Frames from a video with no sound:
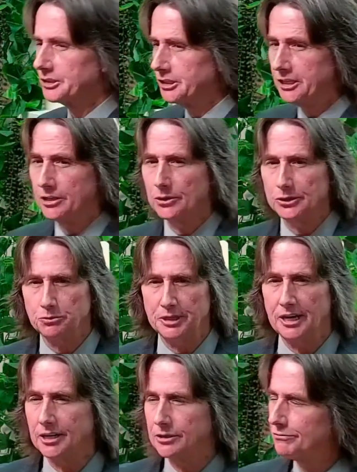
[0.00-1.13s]
tears
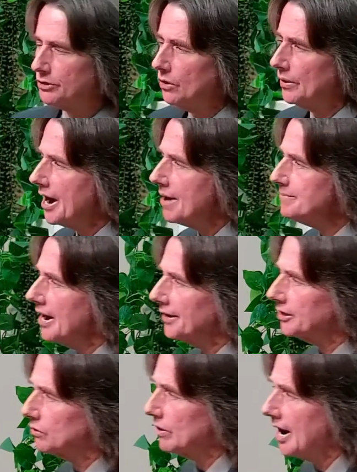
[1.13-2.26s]
began to flow, and I'm not a
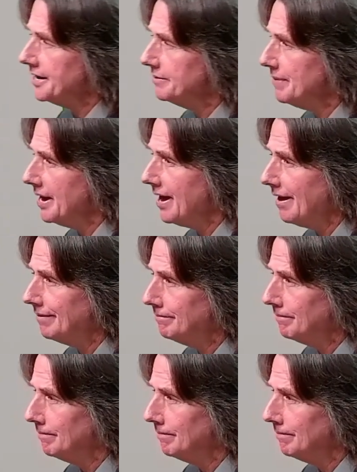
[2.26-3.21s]
crying man.